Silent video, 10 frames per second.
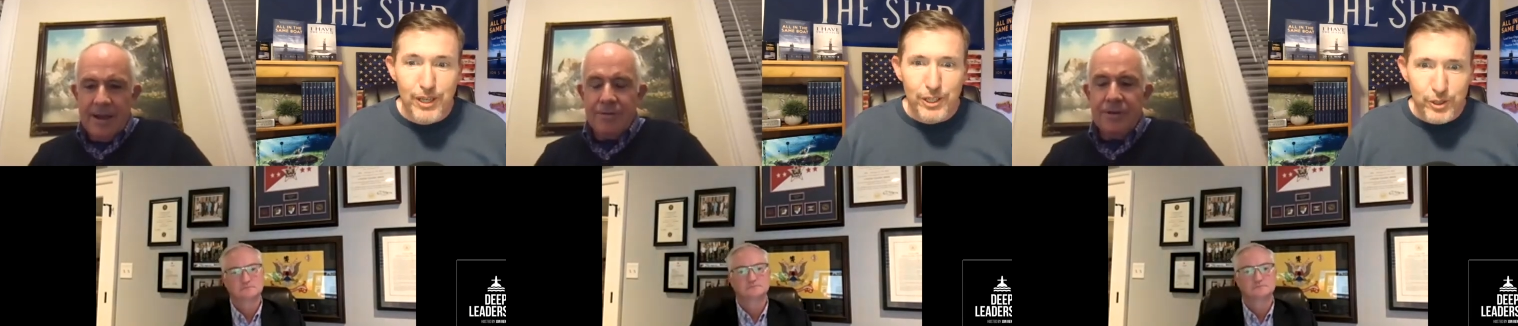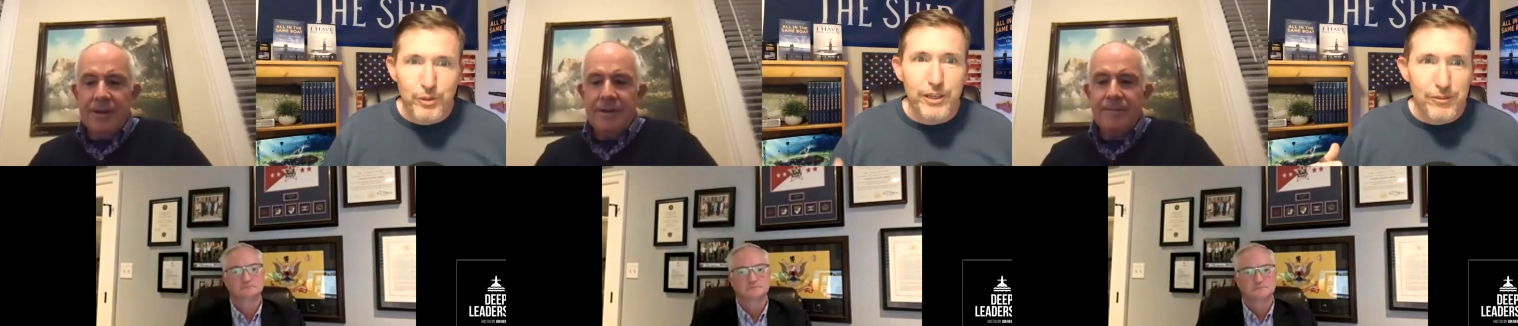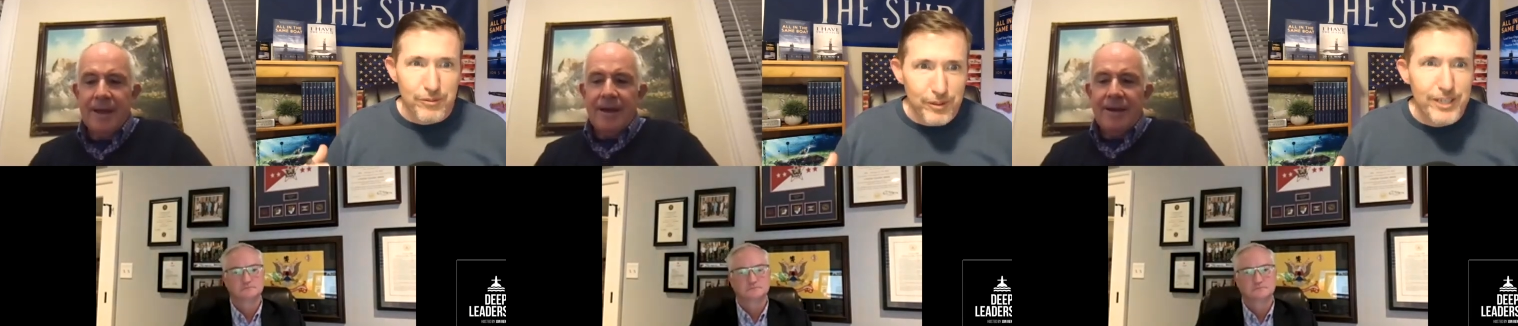Speaker 1: yeah, they, you
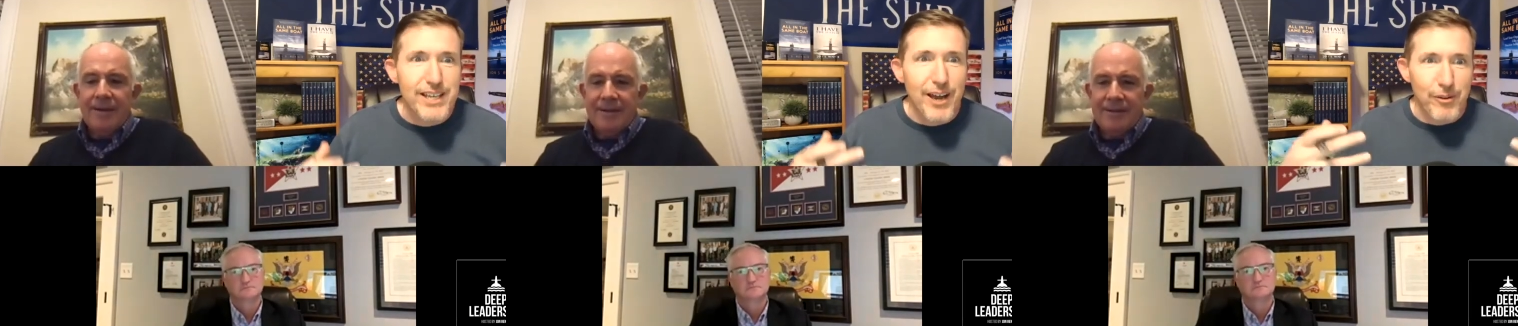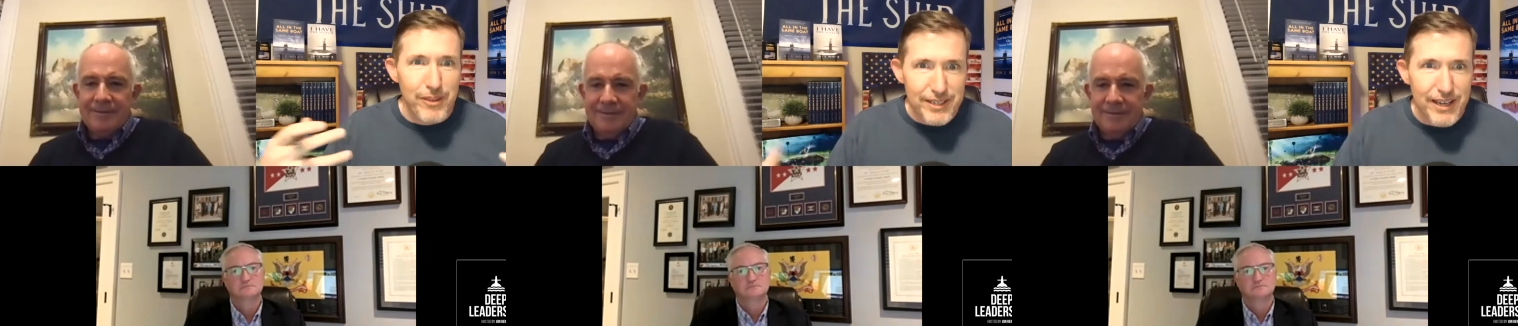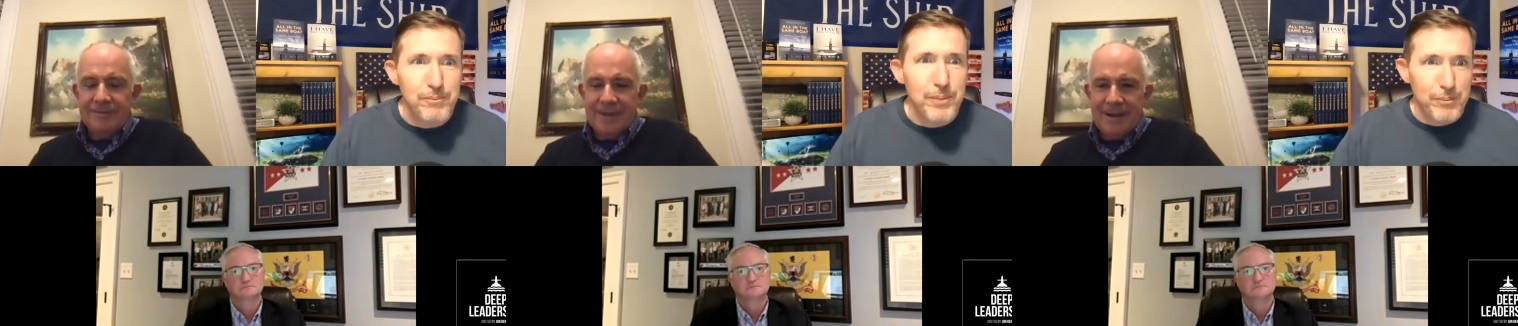can reach out with
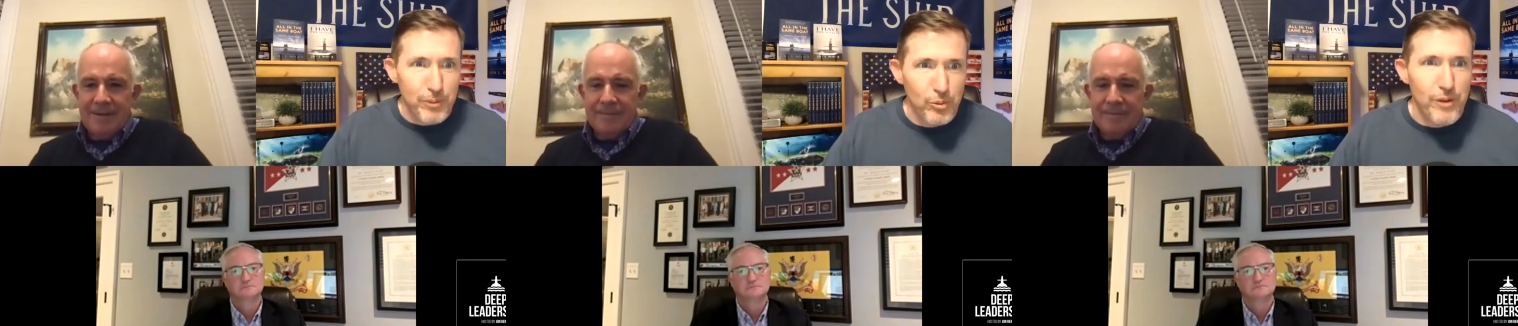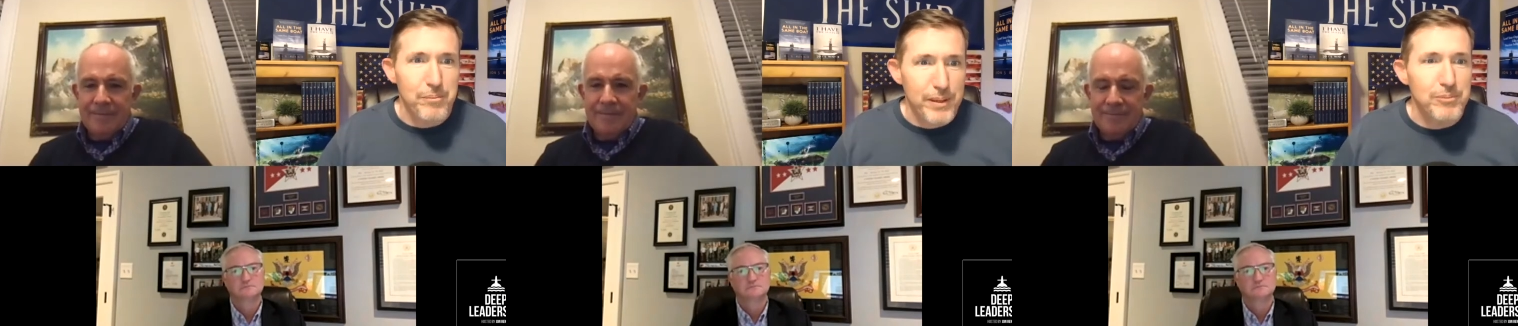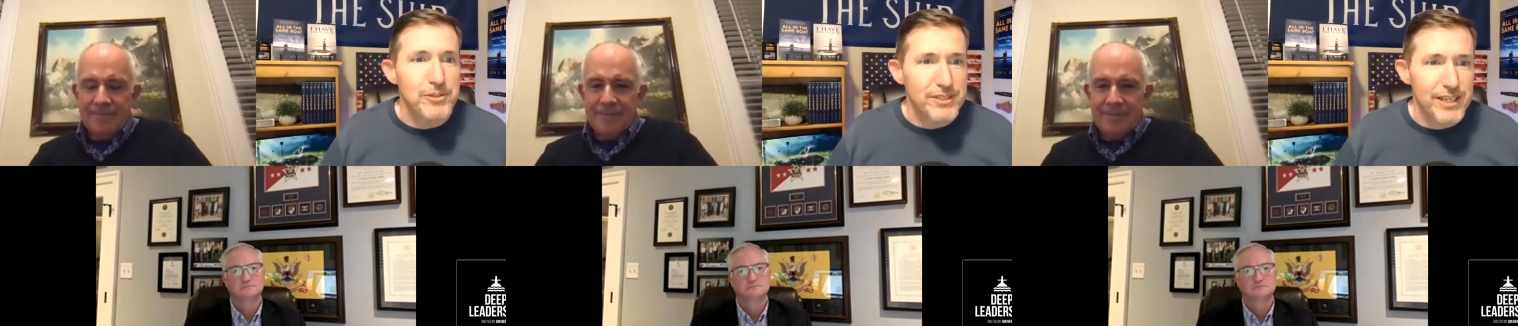enough people where the
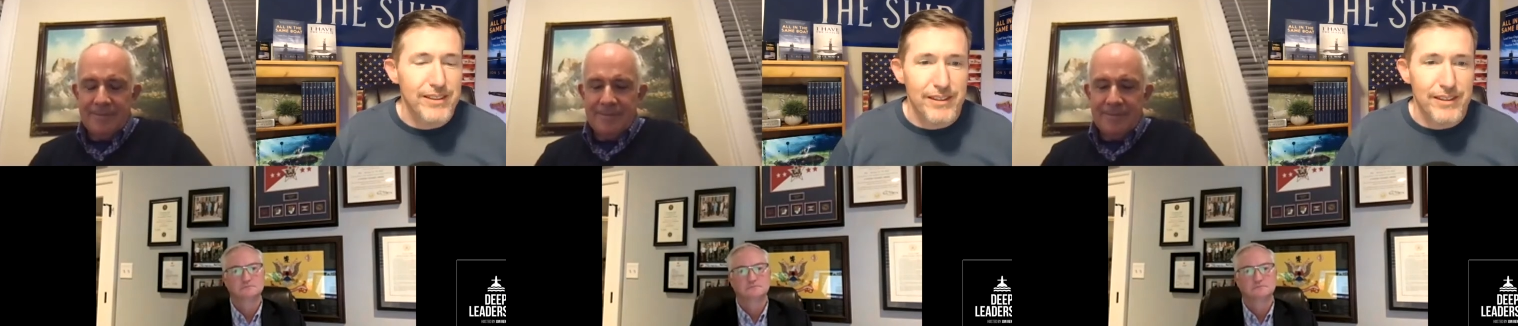people see